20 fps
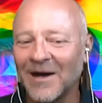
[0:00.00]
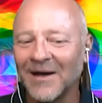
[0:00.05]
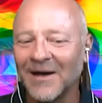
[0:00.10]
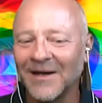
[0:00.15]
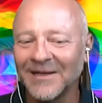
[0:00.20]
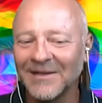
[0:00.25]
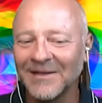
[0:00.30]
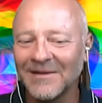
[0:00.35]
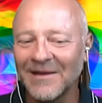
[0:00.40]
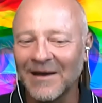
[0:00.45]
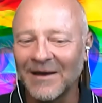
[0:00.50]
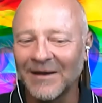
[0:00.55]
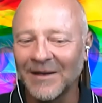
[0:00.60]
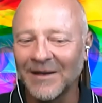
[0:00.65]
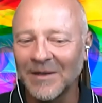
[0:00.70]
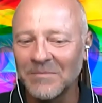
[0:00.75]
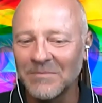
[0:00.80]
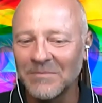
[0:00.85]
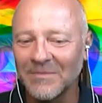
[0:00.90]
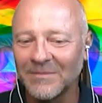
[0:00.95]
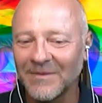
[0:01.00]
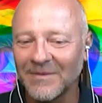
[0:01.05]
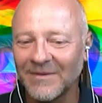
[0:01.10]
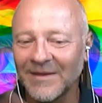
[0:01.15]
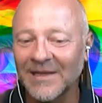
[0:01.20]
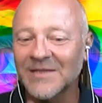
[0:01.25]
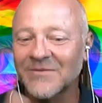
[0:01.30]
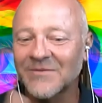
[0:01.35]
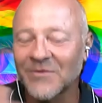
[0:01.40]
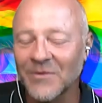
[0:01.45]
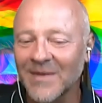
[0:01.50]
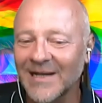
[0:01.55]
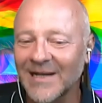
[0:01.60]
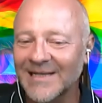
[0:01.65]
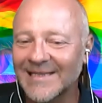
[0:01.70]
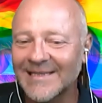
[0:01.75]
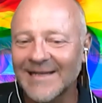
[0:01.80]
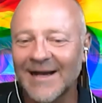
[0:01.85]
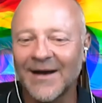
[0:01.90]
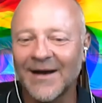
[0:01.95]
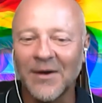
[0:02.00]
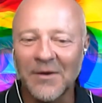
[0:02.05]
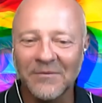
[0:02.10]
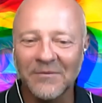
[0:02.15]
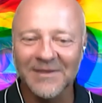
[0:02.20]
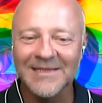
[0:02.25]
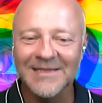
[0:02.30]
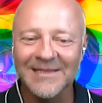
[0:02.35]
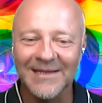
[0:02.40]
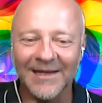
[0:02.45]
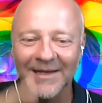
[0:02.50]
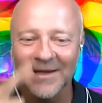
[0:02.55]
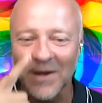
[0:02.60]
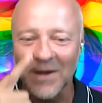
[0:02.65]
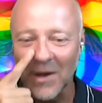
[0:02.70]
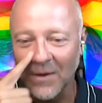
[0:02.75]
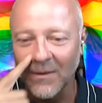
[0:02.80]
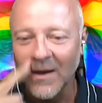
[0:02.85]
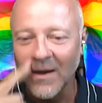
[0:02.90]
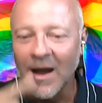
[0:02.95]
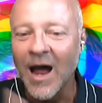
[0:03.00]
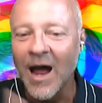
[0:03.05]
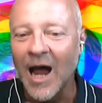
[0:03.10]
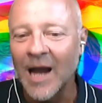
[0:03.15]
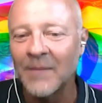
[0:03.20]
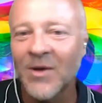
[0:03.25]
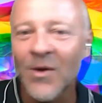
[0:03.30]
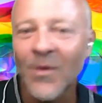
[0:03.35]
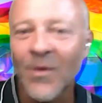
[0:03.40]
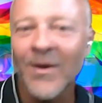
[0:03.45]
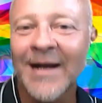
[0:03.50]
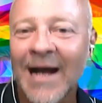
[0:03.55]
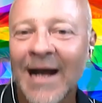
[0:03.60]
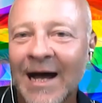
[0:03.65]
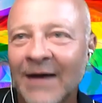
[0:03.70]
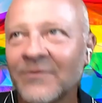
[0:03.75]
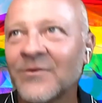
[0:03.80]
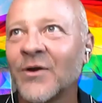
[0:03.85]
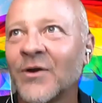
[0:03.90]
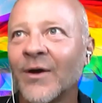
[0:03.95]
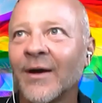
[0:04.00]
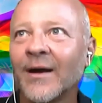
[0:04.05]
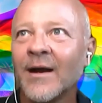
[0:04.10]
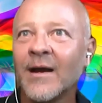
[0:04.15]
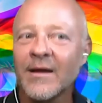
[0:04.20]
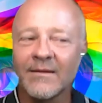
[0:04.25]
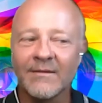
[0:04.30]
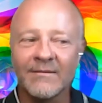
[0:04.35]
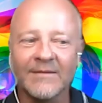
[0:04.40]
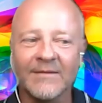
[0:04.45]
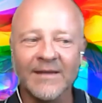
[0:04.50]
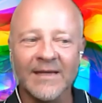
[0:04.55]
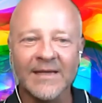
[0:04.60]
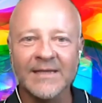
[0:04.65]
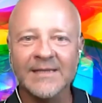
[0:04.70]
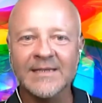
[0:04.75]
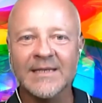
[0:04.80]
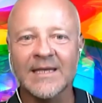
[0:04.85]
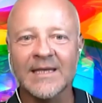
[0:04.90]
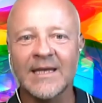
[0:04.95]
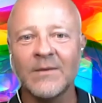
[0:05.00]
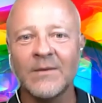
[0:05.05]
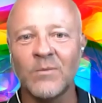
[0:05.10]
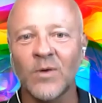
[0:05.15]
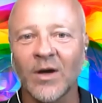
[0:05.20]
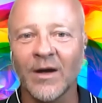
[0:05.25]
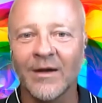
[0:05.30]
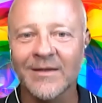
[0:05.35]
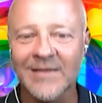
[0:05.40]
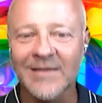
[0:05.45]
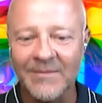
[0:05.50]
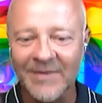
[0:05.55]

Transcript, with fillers: on um, things for myself. It's like, oh, I'm going after these keywords.